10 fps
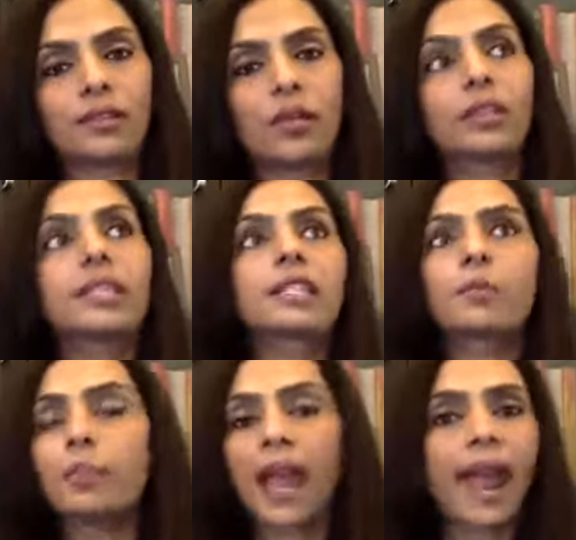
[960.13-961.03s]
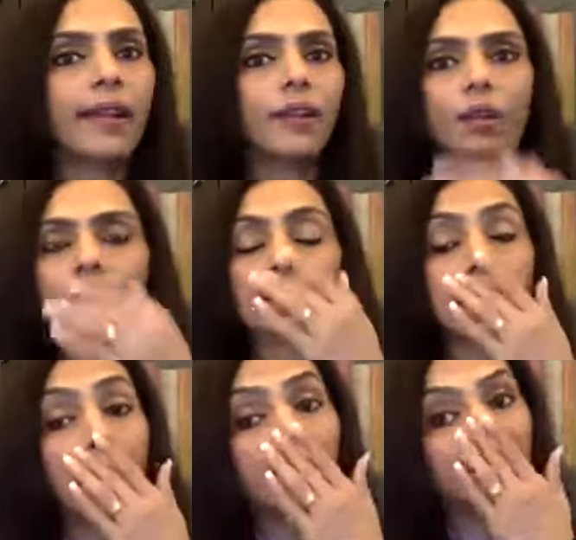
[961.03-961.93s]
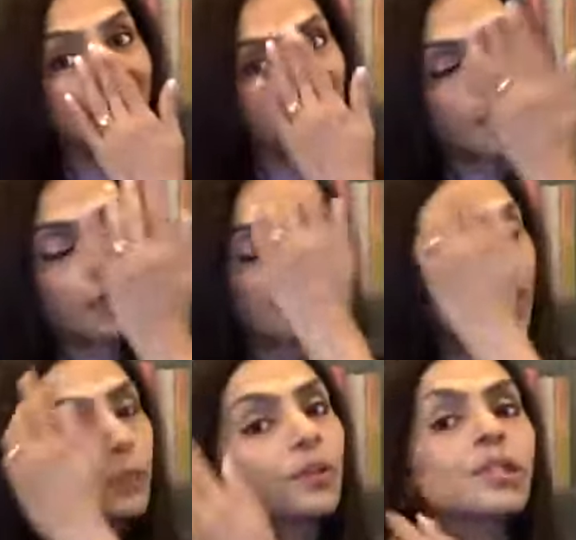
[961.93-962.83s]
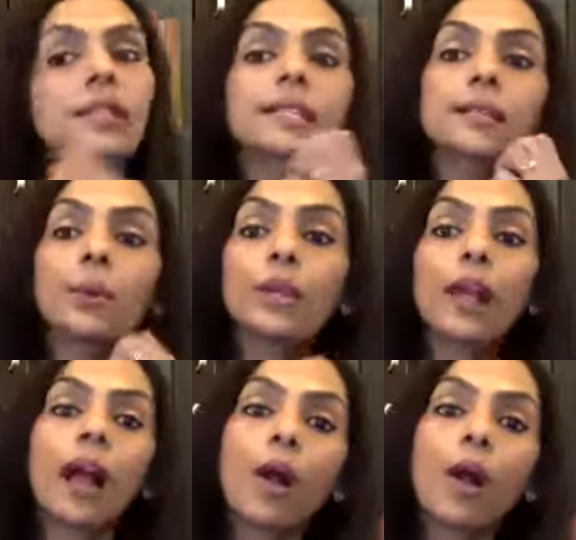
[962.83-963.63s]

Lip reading: or this brand or this company because this person is going